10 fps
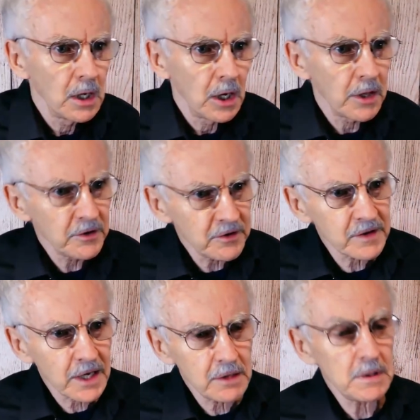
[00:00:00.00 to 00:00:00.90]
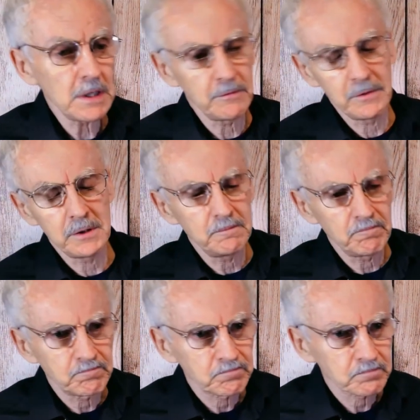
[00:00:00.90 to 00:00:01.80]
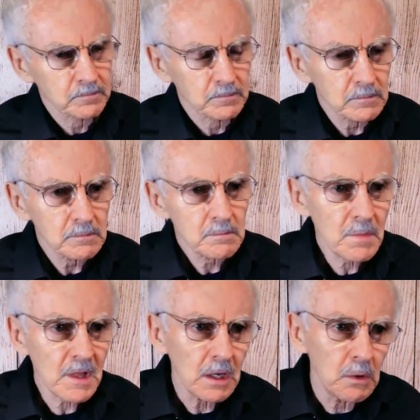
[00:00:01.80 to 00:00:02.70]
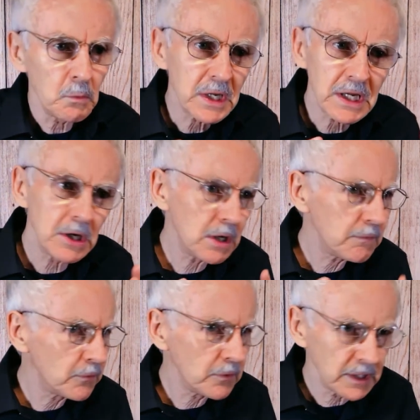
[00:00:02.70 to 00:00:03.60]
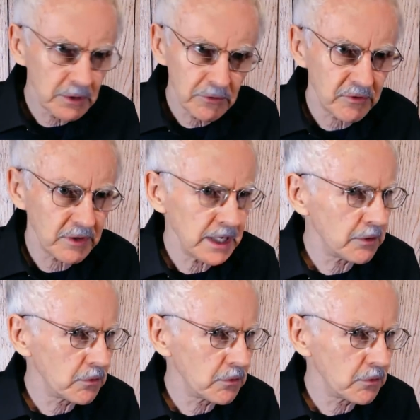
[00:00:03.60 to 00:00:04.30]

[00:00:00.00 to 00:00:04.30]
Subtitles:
On this side of heaven, we cannot fully understand